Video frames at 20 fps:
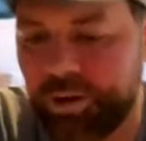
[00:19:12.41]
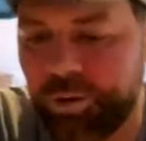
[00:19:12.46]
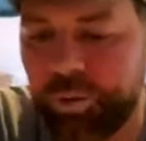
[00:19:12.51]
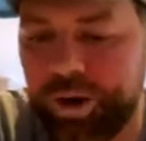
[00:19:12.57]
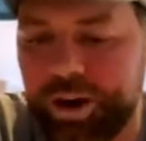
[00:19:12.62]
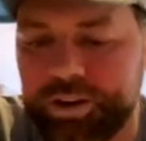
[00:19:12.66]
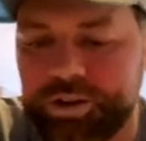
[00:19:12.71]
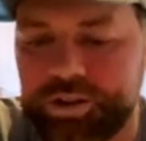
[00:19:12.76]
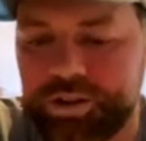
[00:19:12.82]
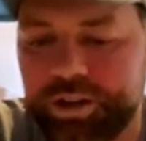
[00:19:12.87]
to know
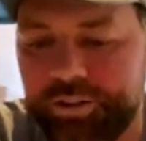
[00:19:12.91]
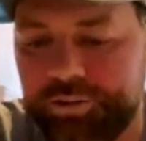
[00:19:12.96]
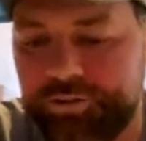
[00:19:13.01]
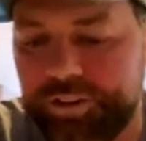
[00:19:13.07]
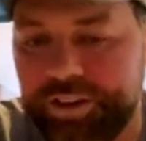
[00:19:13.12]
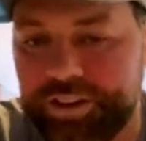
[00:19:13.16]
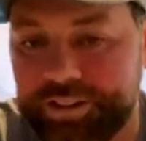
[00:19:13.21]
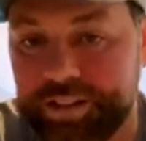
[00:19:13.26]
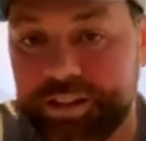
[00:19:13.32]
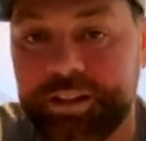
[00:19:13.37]
where should I
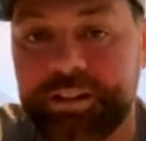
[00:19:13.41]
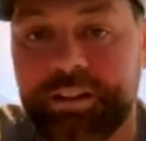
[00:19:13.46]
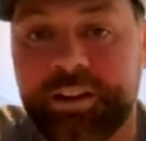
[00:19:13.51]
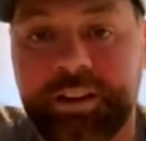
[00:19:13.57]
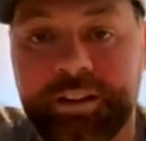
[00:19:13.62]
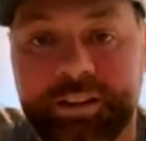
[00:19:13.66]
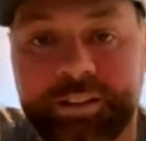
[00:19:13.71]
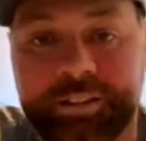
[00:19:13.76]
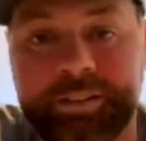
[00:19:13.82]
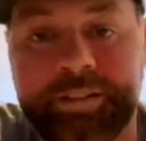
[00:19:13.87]
visit in
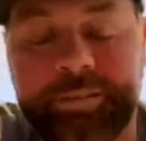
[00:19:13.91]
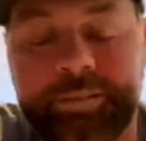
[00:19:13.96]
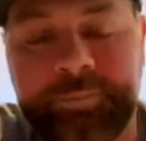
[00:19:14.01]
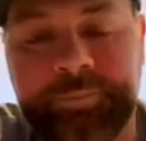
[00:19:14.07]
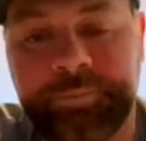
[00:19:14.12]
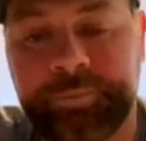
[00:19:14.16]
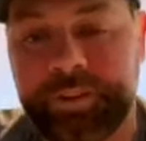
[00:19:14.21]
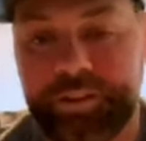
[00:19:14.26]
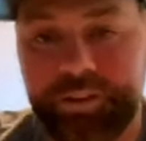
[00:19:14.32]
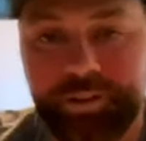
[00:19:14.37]
Ireland?
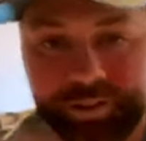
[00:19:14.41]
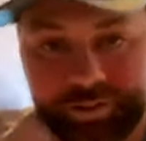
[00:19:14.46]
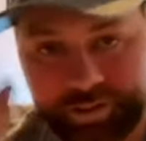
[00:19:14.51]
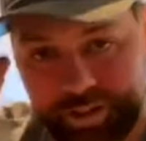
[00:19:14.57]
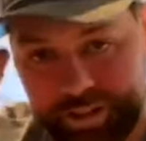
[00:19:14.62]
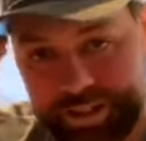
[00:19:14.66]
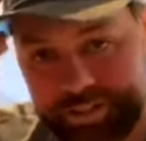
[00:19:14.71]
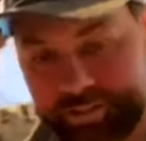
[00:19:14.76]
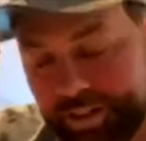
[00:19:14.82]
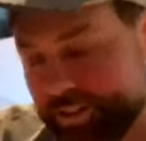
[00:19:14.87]

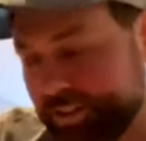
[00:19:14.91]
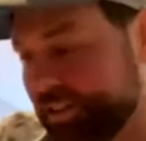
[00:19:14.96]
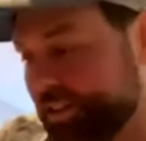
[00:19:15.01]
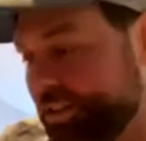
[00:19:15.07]
Duster, I leave